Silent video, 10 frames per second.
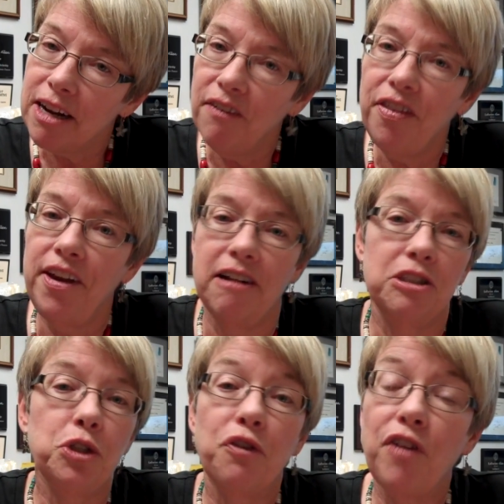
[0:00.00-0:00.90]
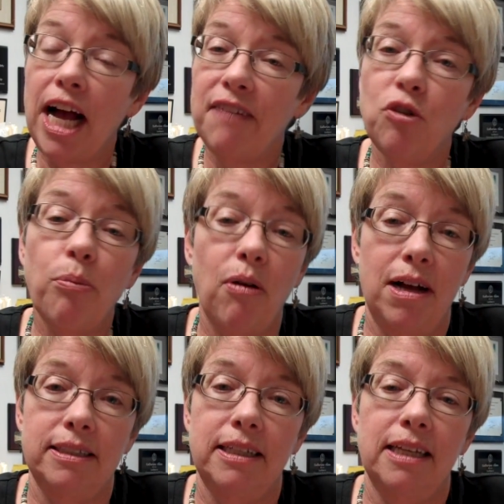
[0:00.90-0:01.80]
of their survival
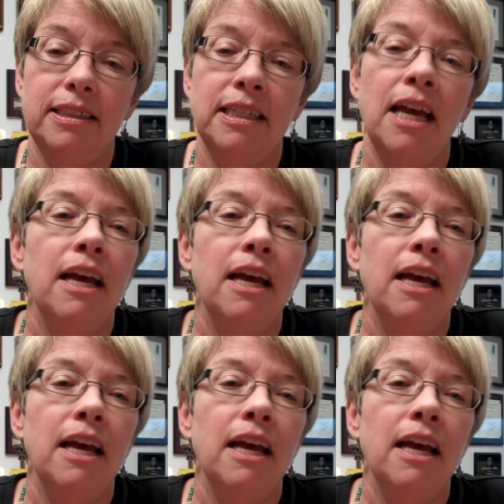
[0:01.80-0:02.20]
process.